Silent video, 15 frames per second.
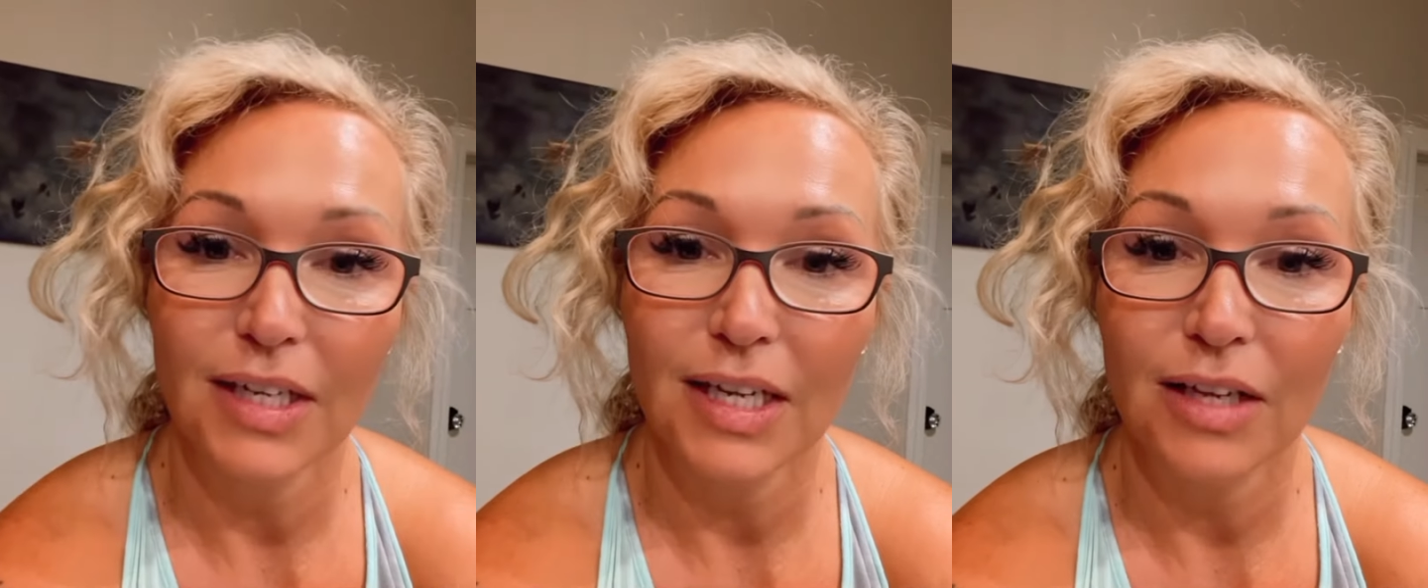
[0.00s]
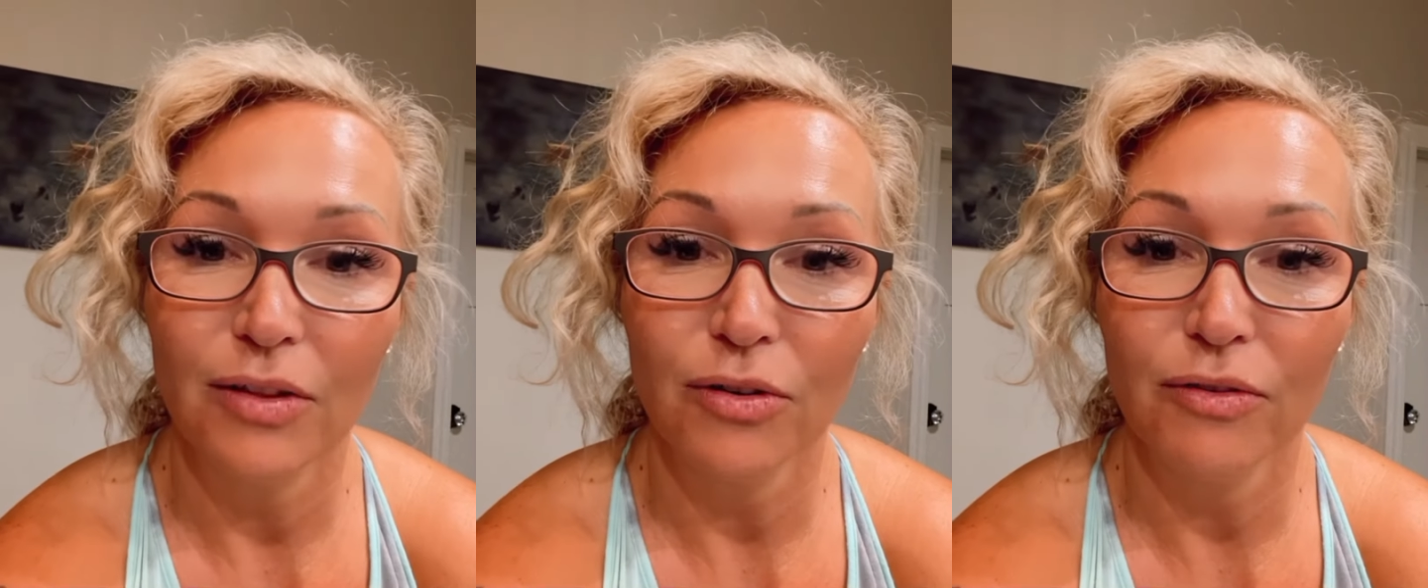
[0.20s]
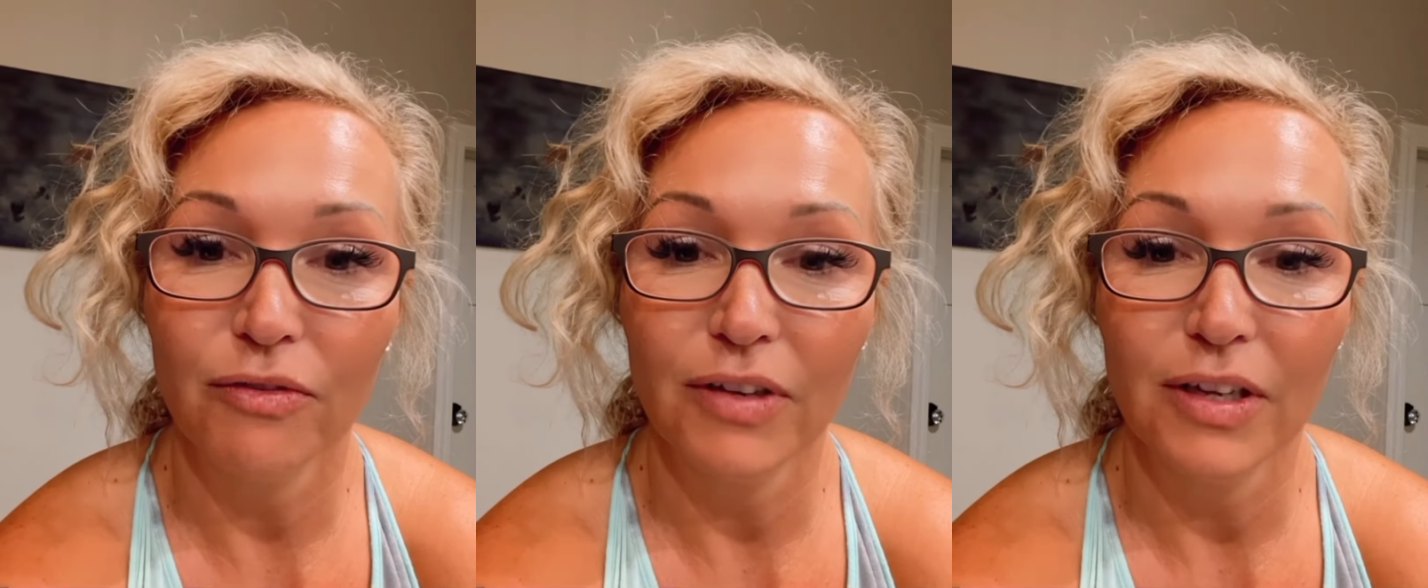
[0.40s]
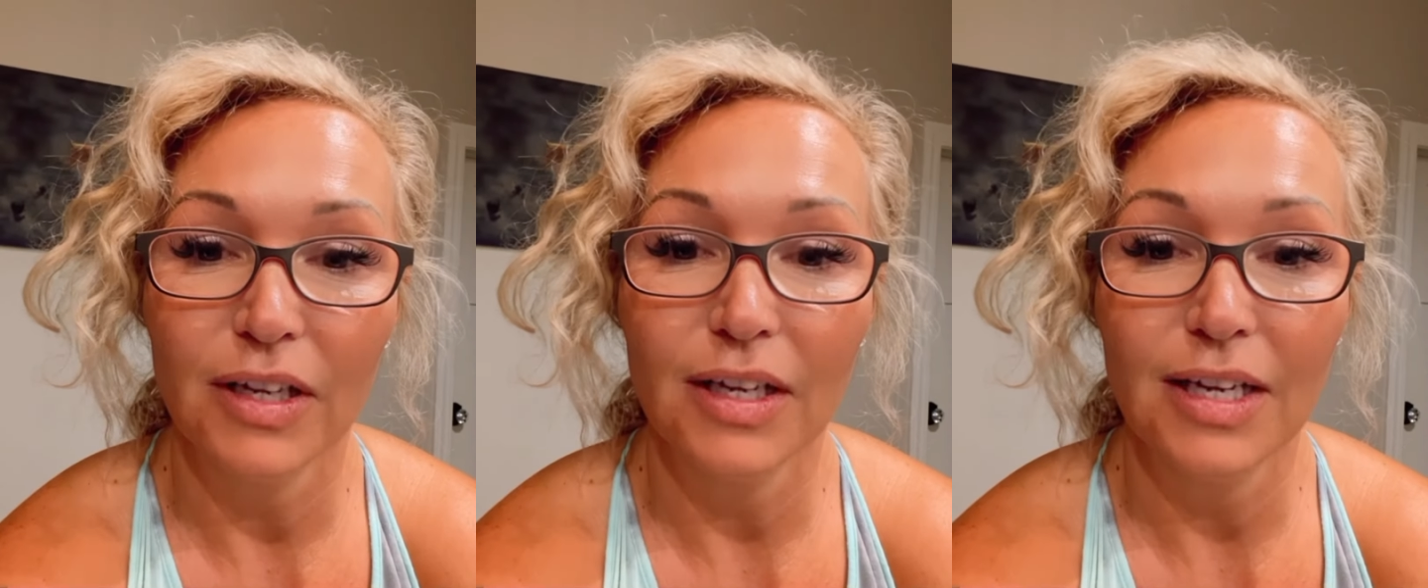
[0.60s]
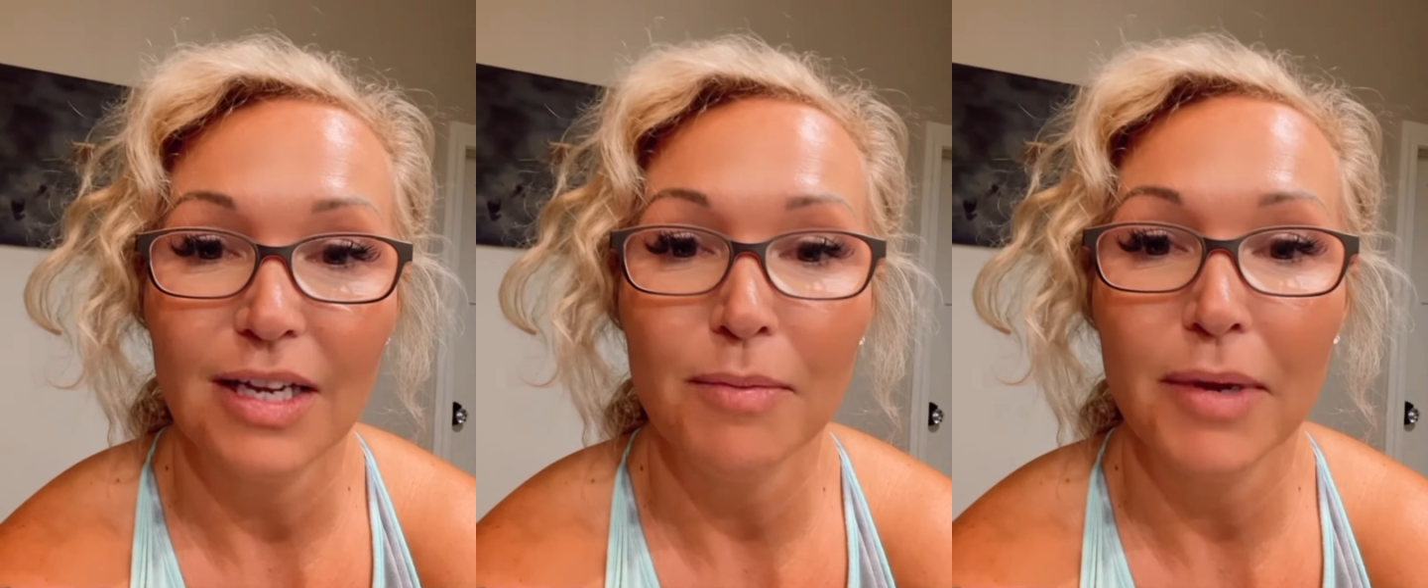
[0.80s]
either
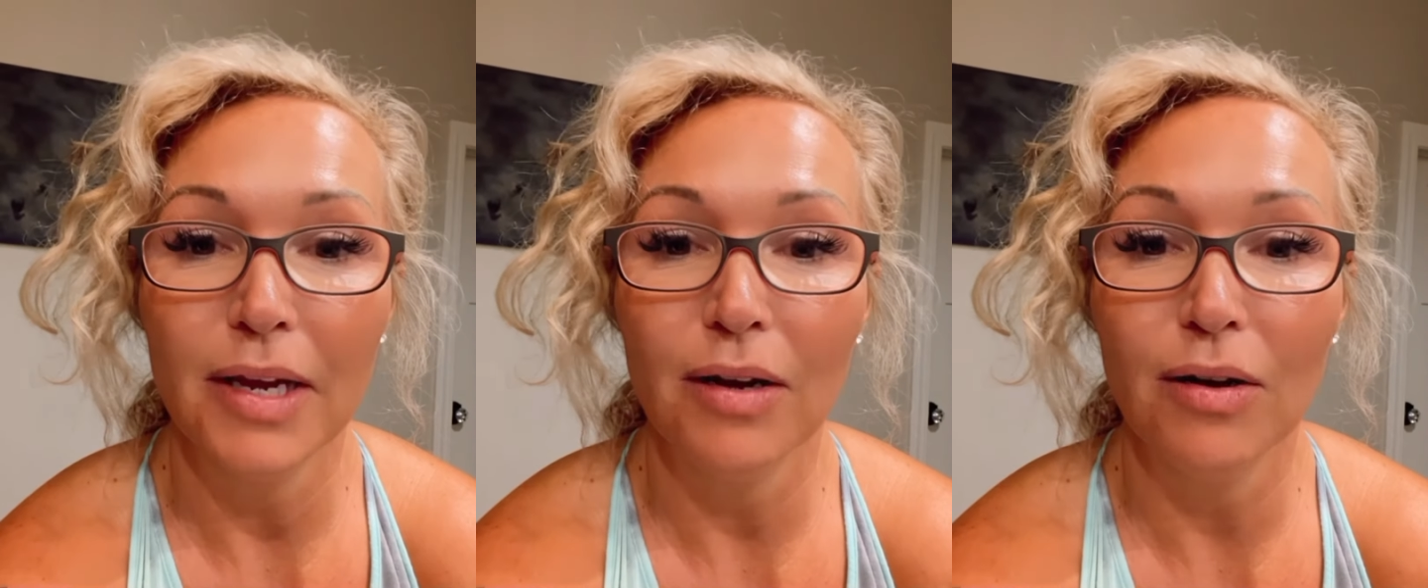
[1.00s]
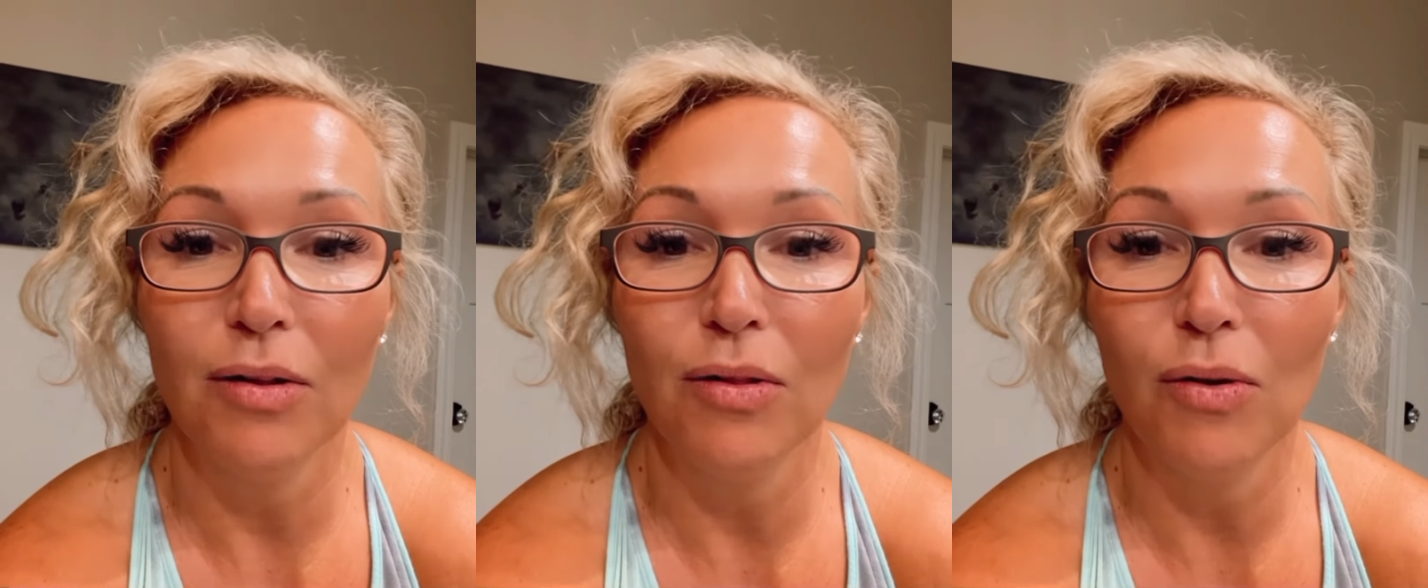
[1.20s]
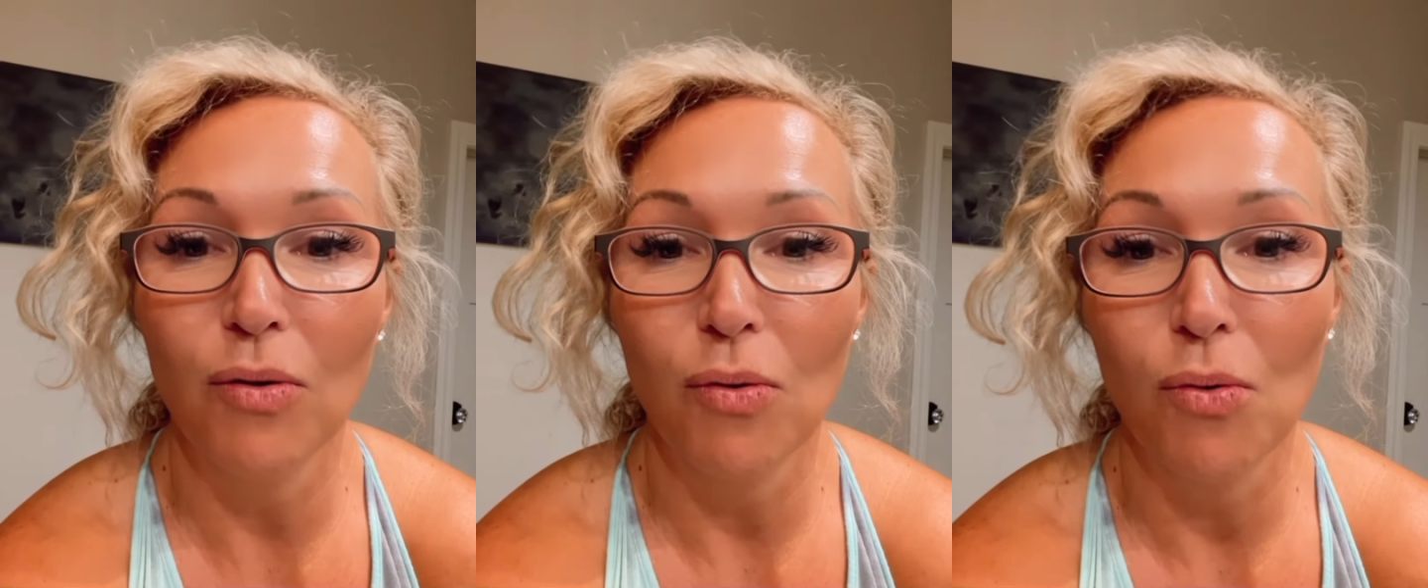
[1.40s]
via email